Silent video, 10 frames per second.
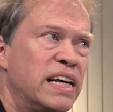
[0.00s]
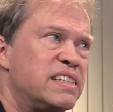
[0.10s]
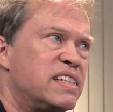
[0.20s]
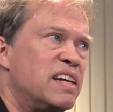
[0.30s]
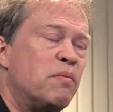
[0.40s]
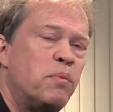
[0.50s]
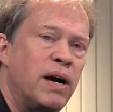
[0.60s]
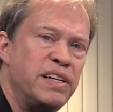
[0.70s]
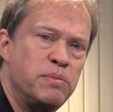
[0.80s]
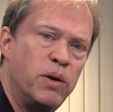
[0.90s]
that
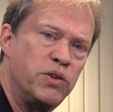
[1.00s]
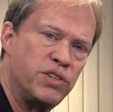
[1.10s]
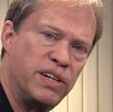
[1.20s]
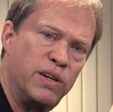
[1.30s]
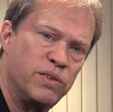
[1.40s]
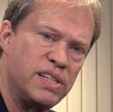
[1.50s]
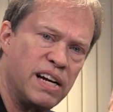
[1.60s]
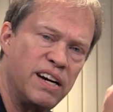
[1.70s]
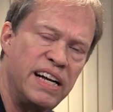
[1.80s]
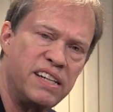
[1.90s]
stepwise motion, notes
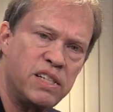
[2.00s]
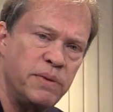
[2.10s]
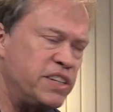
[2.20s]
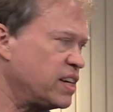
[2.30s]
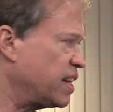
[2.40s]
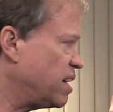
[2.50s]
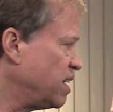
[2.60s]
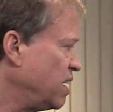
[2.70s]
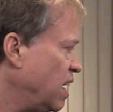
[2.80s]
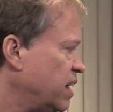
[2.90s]
that are next to each other,
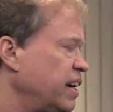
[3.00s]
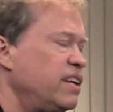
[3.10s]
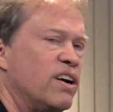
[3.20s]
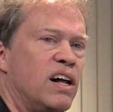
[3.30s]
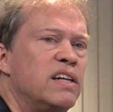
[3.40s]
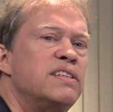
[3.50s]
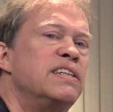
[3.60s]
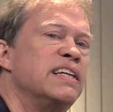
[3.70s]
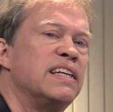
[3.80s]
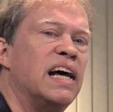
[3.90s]
are going to
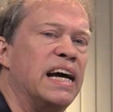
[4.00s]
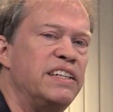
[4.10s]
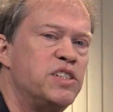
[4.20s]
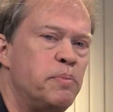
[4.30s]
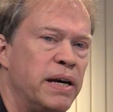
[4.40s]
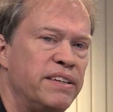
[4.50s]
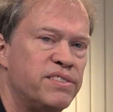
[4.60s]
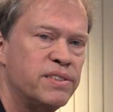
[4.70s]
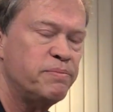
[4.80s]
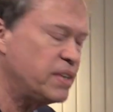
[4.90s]
alternate line
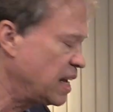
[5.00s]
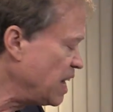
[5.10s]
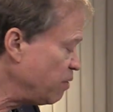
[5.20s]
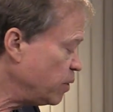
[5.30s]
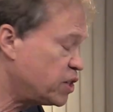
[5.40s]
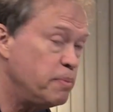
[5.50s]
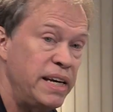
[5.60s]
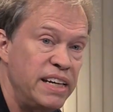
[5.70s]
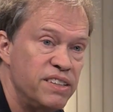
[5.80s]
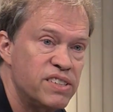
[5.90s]
space, which
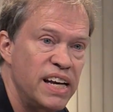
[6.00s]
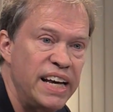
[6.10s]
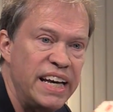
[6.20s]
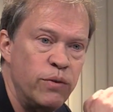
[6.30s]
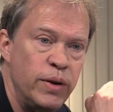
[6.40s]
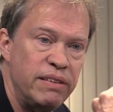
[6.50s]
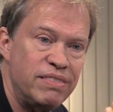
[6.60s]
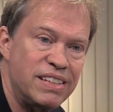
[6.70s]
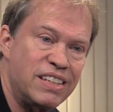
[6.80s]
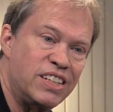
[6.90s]
means if we
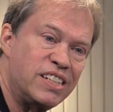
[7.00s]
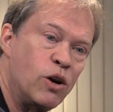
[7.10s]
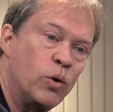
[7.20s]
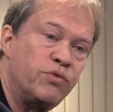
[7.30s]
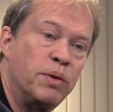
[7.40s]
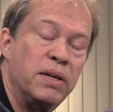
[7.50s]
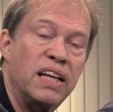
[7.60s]
go from a